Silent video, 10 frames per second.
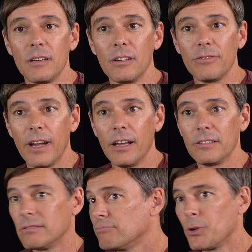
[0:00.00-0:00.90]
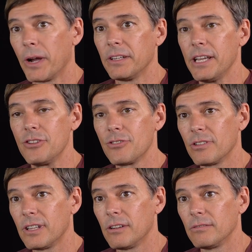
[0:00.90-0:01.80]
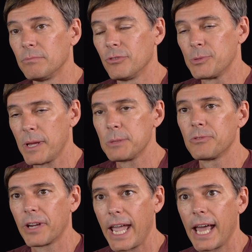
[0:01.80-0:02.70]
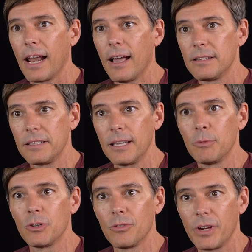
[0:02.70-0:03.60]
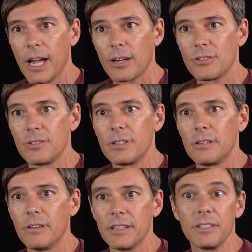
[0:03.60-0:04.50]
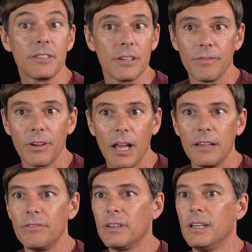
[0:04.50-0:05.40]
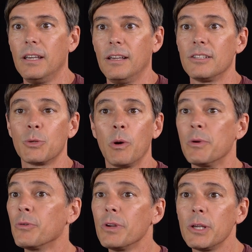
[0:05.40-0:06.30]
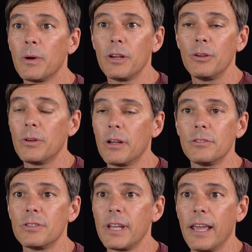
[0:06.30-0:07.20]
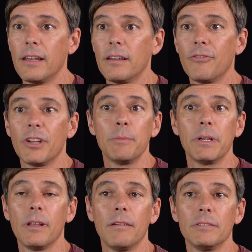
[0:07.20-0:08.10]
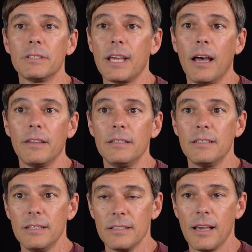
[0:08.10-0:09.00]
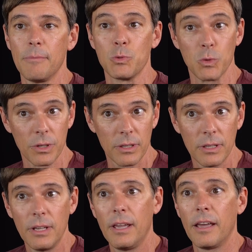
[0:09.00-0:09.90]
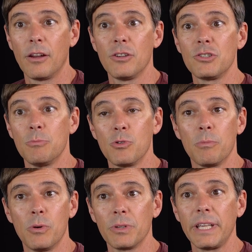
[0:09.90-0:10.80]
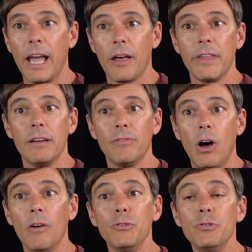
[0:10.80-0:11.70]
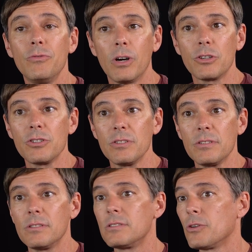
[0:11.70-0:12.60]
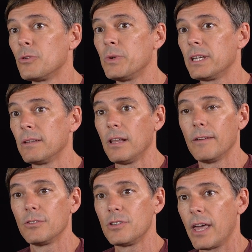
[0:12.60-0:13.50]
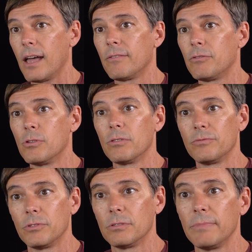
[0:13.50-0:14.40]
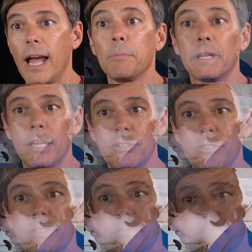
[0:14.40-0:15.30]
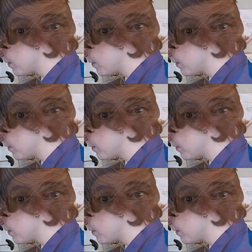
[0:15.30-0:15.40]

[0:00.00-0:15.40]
are found throughout nature, and they're responsible for catalyzing chemical reactions that are necessary for life. And so what we really want to do and understand at a fundamental level is how these enzymes work, and also more importantly, how they evolve new functions so that we can leverage that for applications.